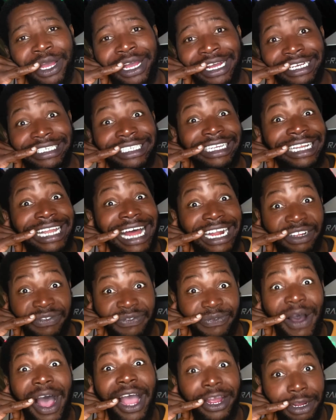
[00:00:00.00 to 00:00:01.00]
There's a lot of
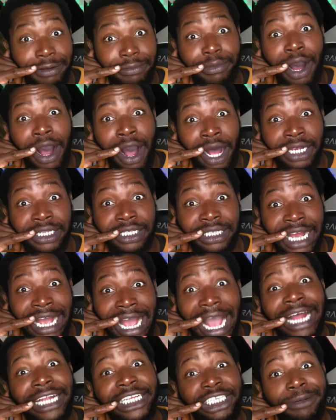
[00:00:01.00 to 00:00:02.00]
fire, boss.
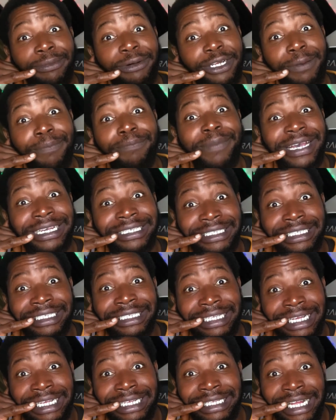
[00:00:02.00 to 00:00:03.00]
And some of the
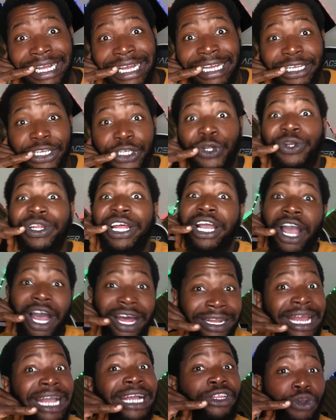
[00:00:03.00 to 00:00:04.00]
businesses, they
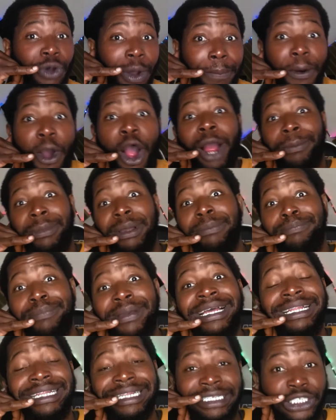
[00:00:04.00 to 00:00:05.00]
connect to apartment
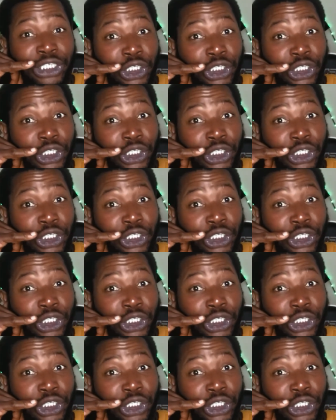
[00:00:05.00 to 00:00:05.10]
buildings.